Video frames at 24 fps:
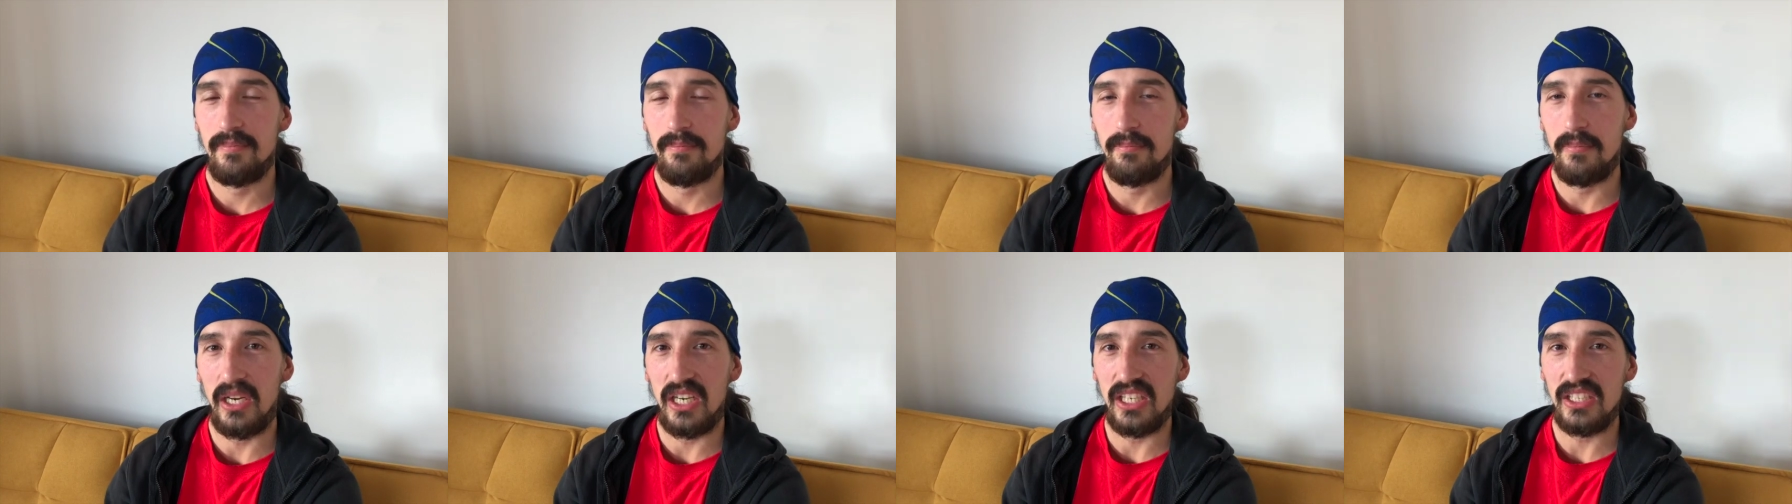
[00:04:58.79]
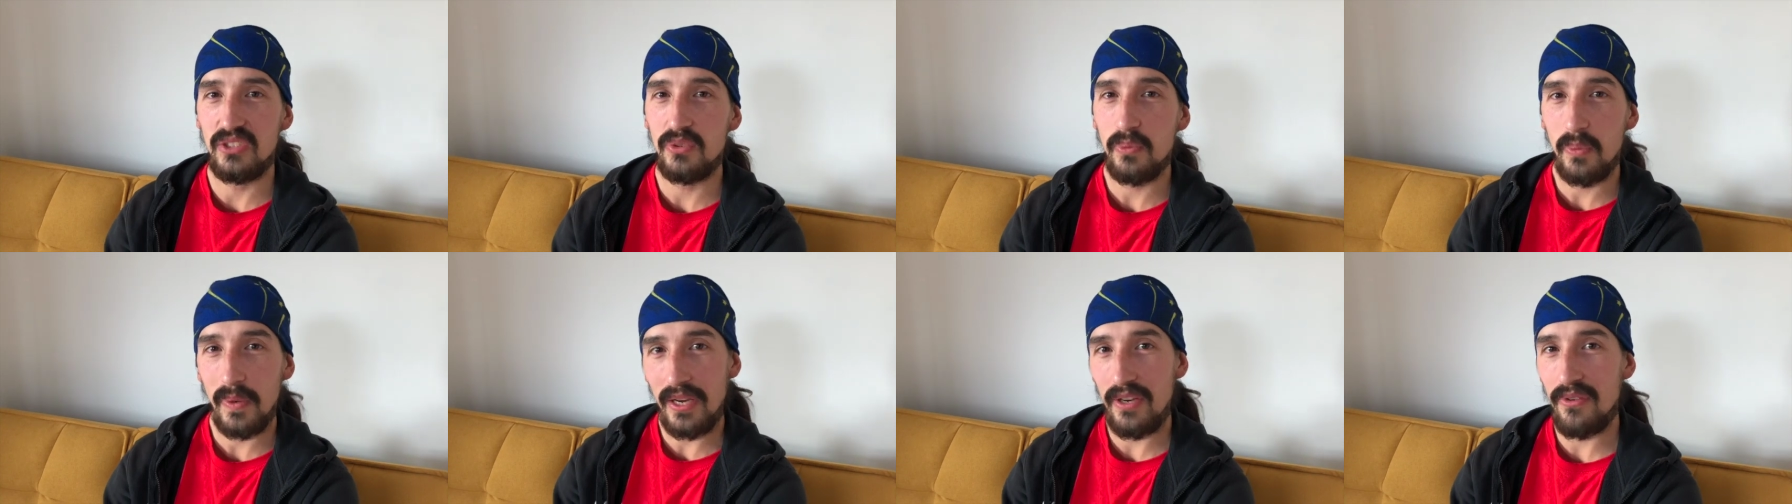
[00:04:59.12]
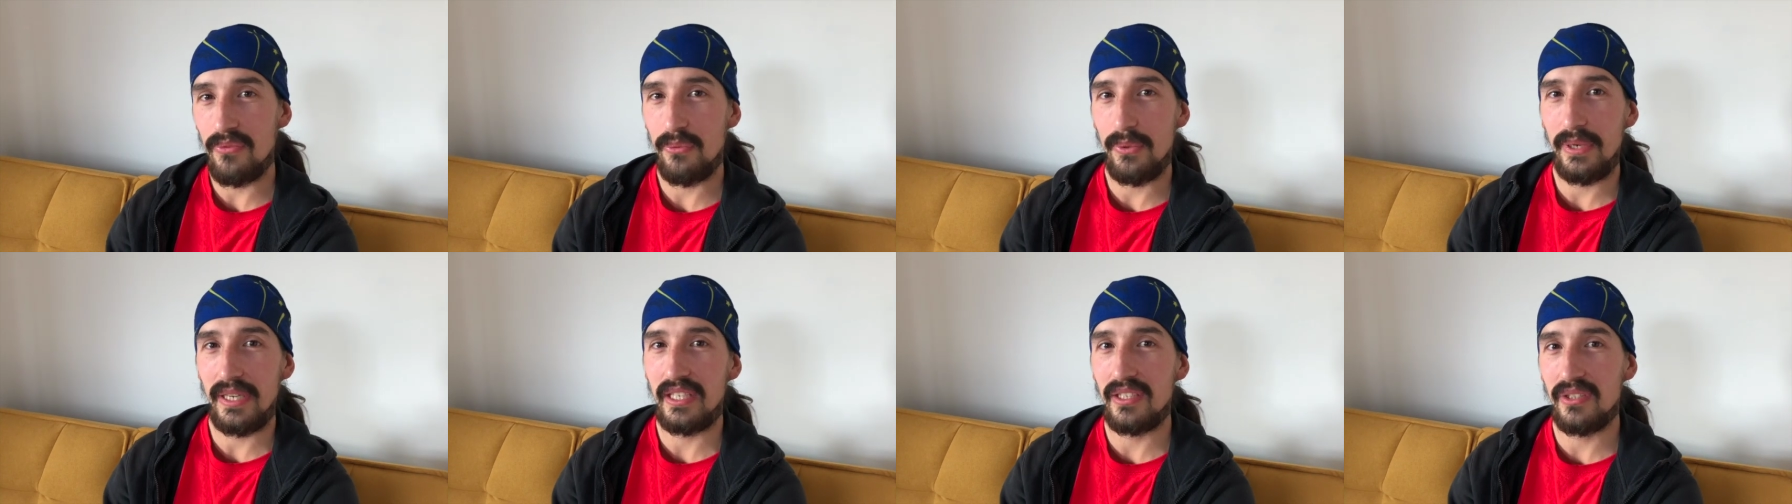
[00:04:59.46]
my
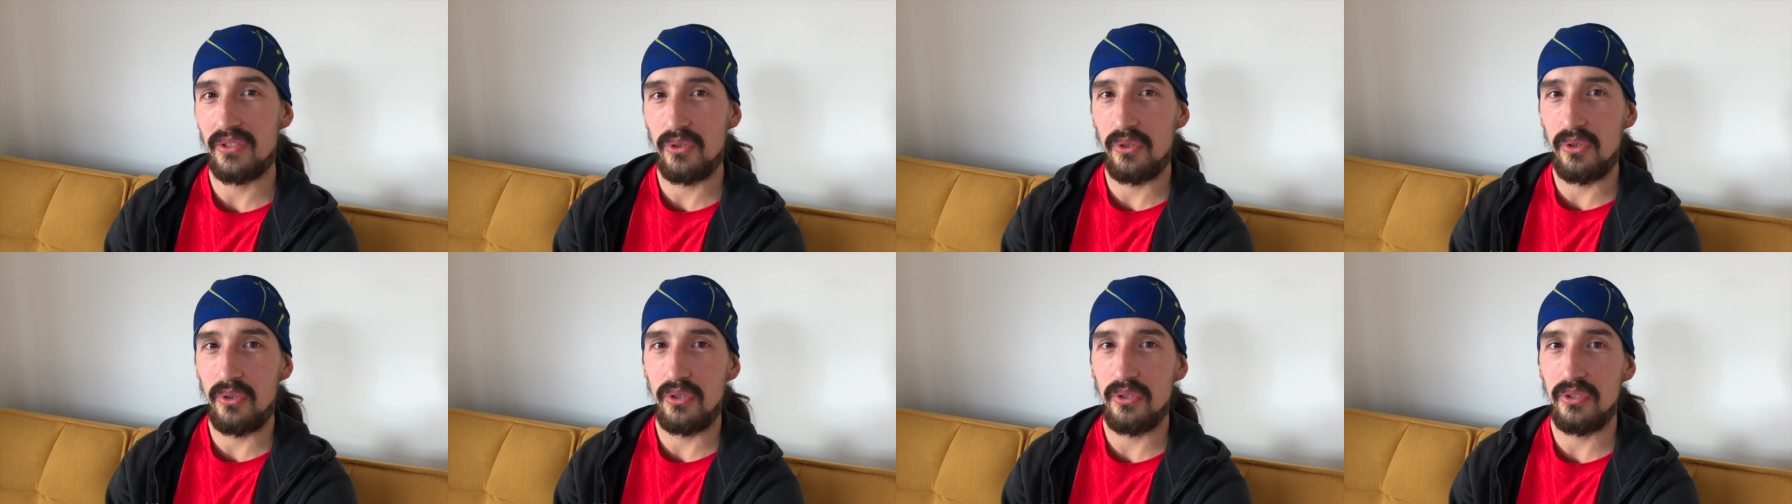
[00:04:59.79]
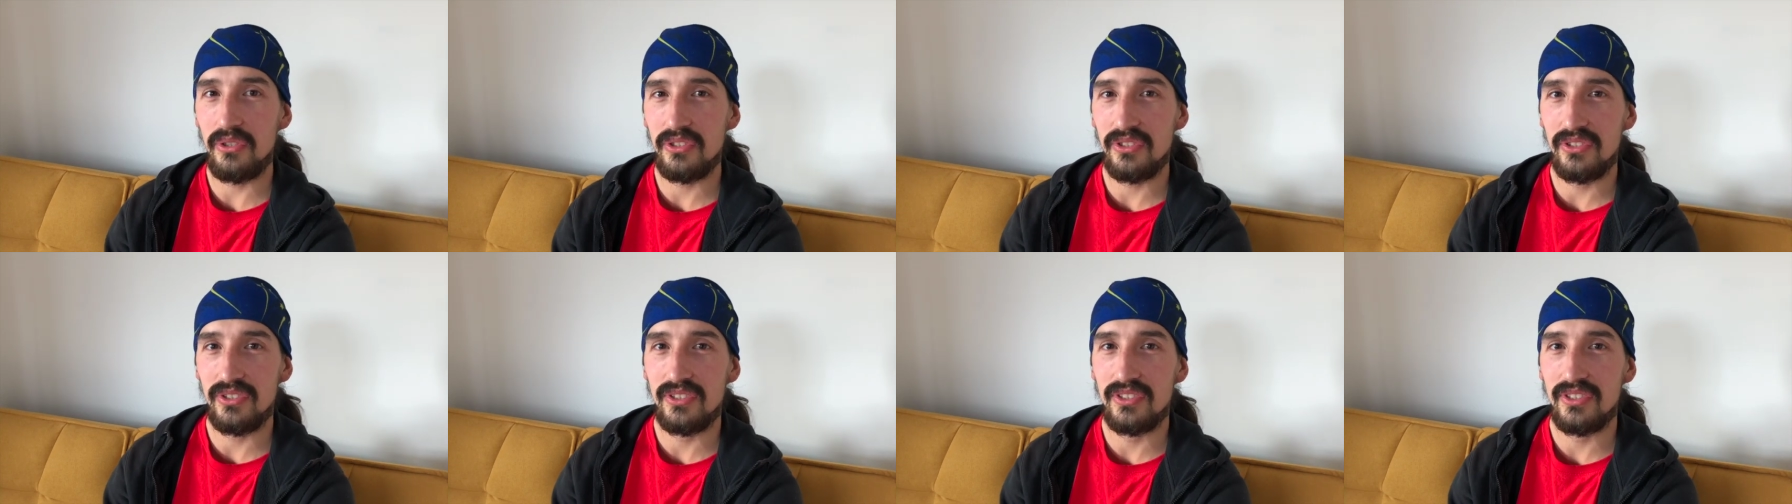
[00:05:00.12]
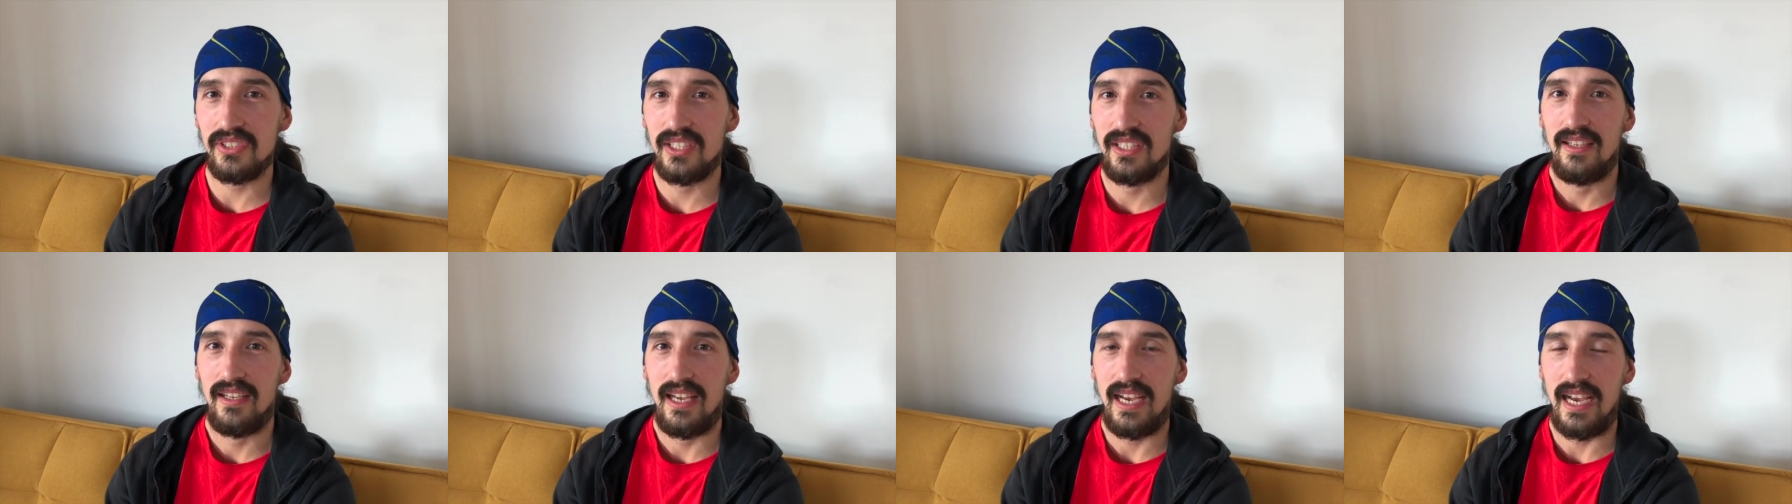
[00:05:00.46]
12-week course
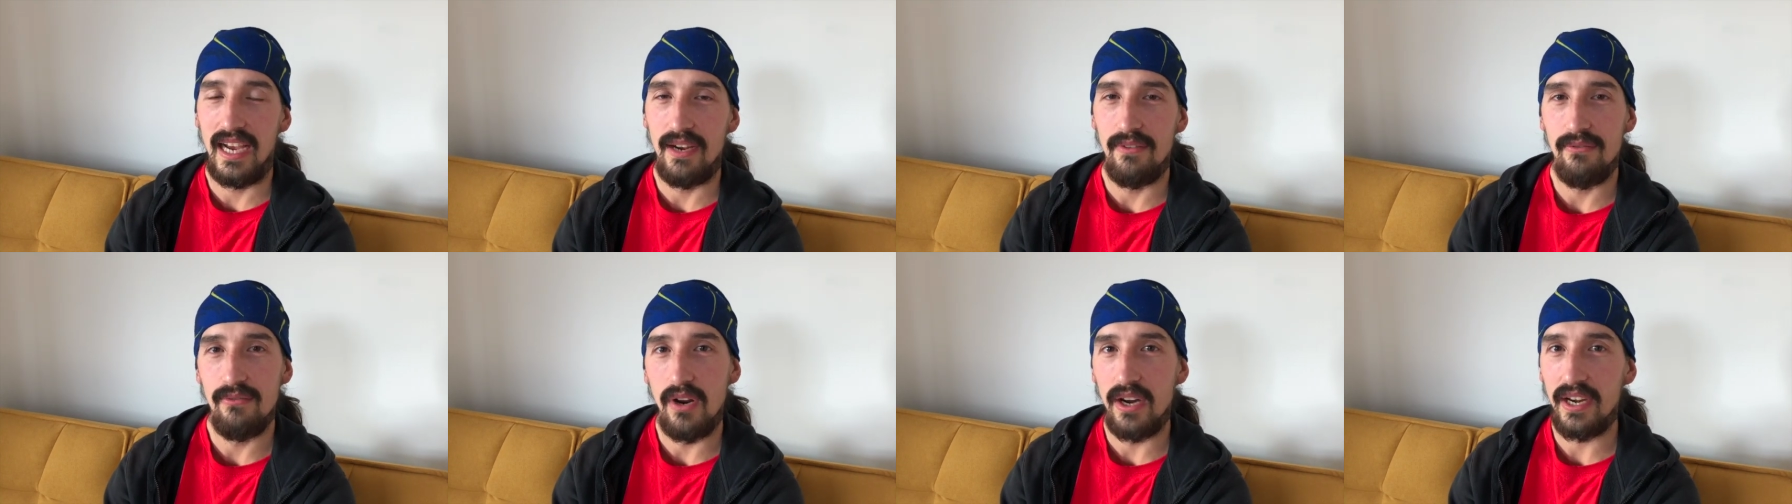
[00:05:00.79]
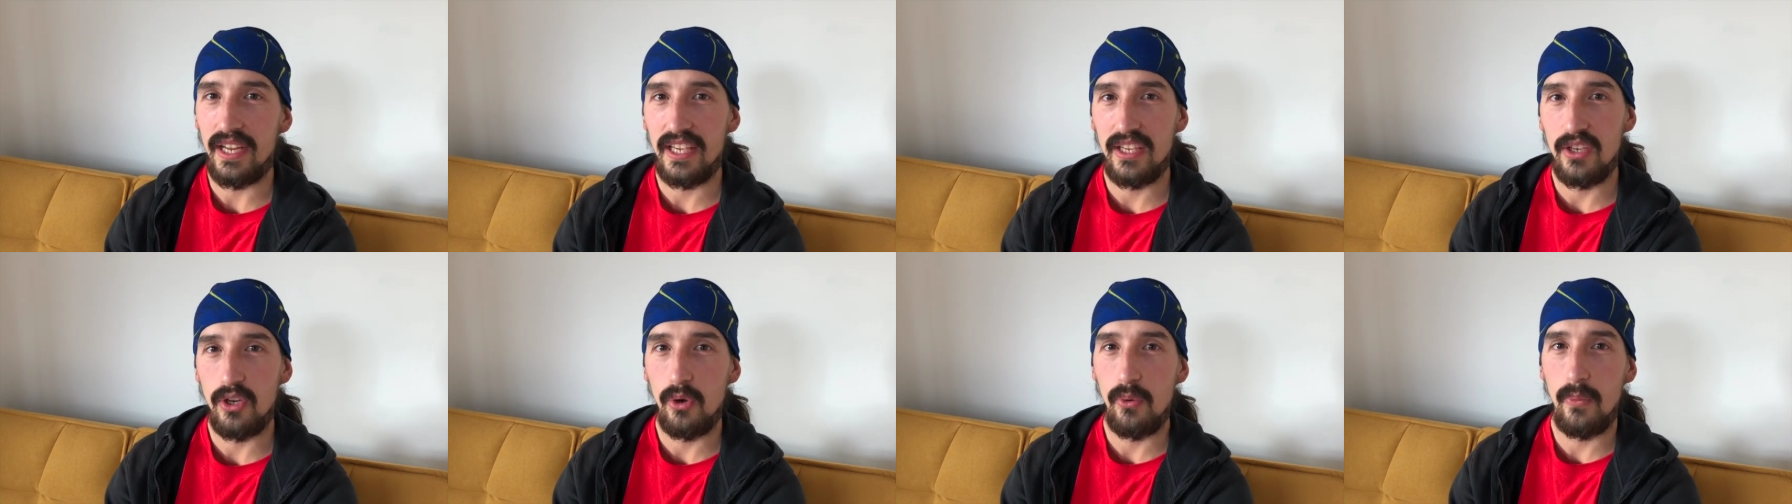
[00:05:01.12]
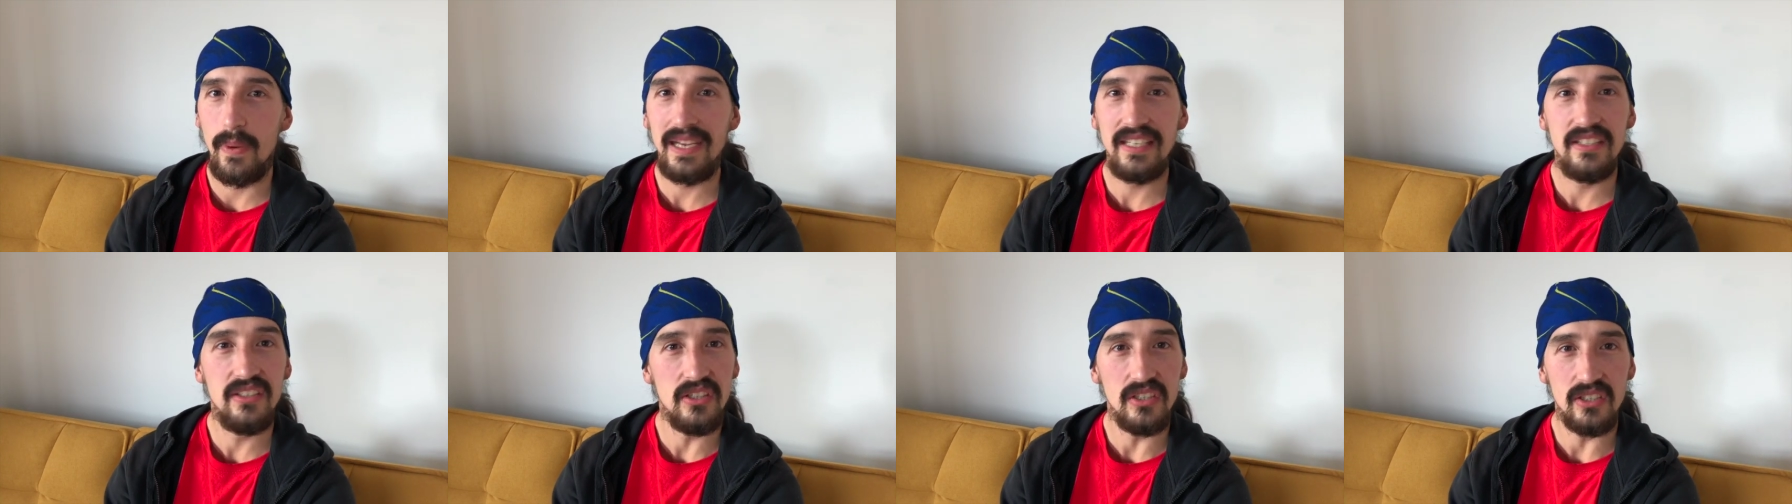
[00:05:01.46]
at
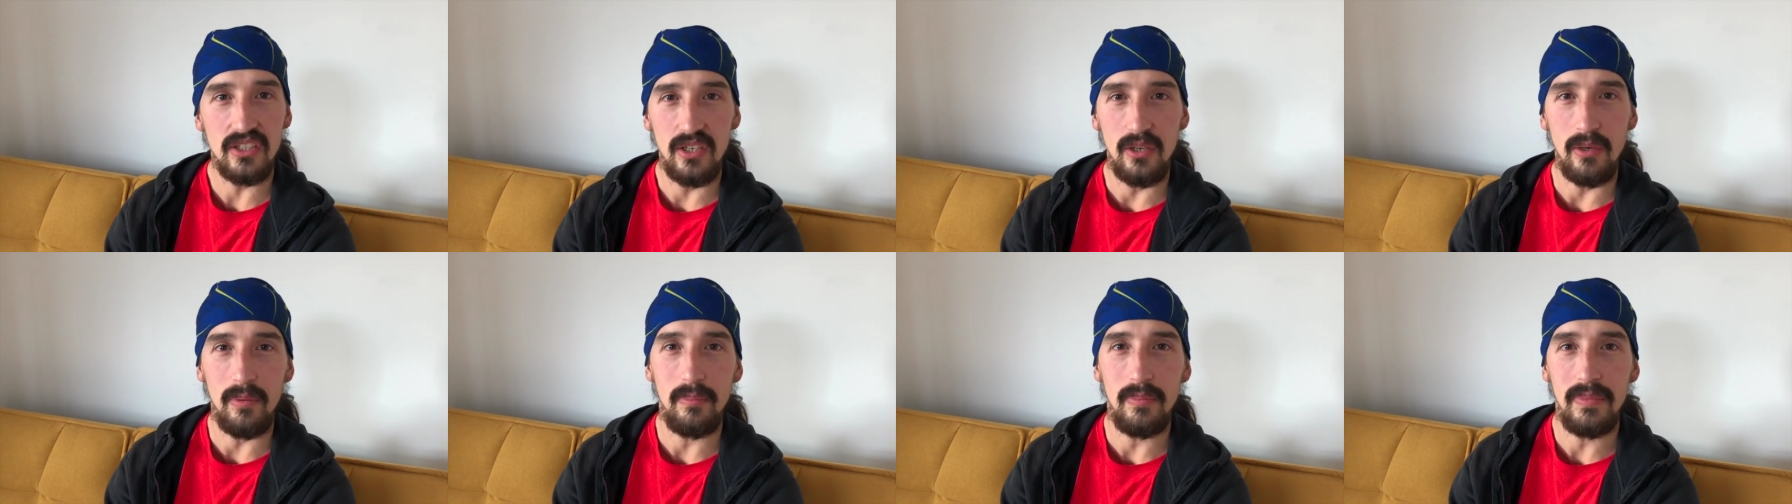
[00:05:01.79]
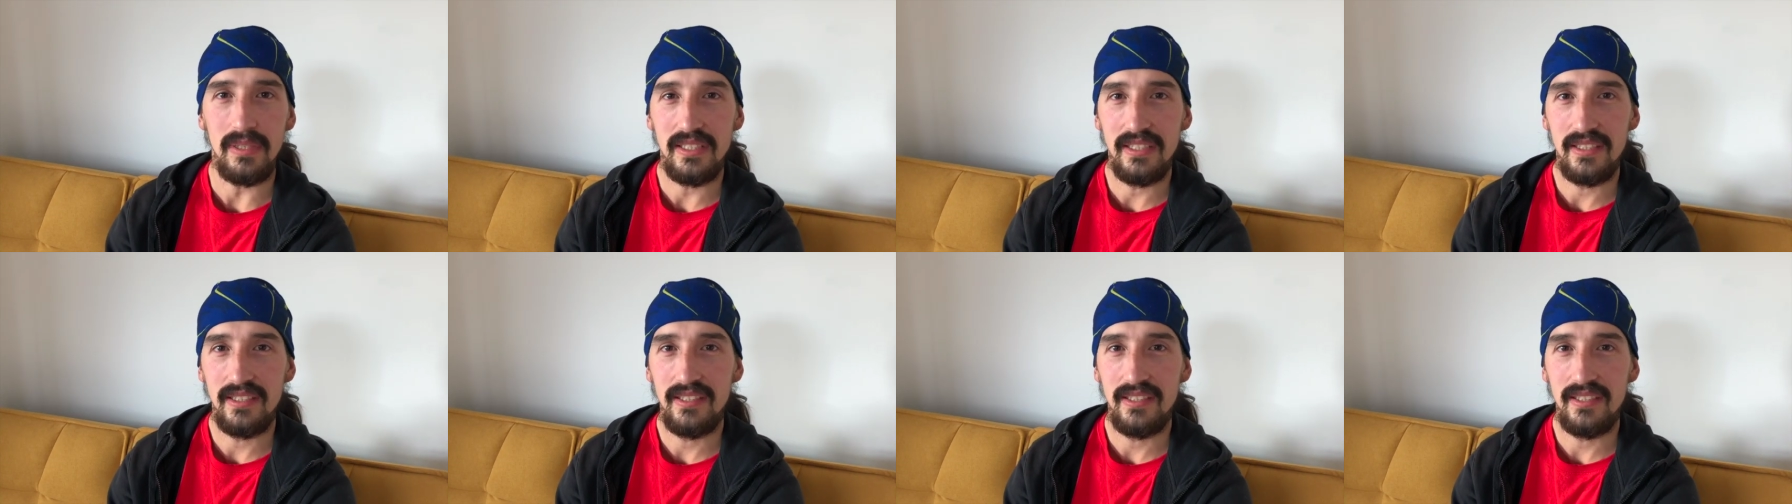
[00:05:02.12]
runityourway.com.